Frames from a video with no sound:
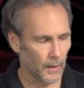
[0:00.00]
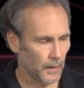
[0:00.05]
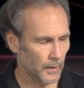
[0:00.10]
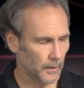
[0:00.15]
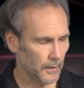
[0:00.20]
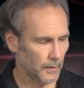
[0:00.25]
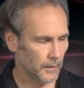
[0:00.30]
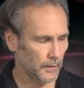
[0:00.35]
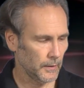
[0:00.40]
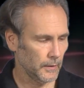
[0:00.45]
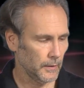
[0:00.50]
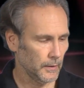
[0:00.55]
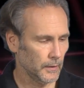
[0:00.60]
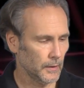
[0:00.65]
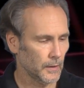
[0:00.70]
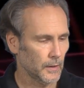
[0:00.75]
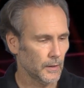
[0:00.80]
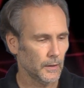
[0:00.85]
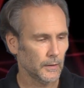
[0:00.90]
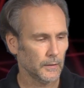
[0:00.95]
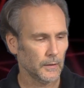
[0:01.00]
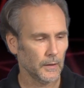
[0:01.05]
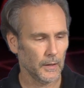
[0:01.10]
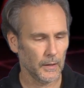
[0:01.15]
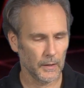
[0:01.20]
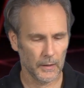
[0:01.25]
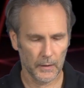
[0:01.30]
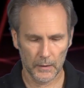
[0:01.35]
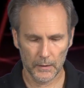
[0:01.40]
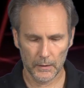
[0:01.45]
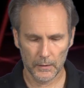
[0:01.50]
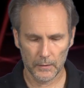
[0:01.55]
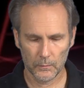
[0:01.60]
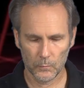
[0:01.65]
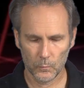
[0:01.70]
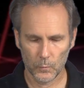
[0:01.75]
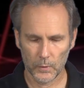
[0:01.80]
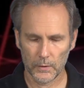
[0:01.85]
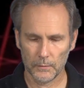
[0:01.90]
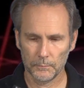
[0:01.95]
I got a,
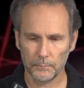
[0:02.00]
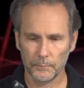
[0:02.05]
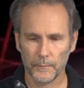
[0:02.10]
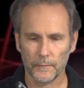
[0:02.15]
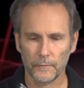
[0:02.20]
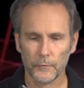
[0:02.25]
well,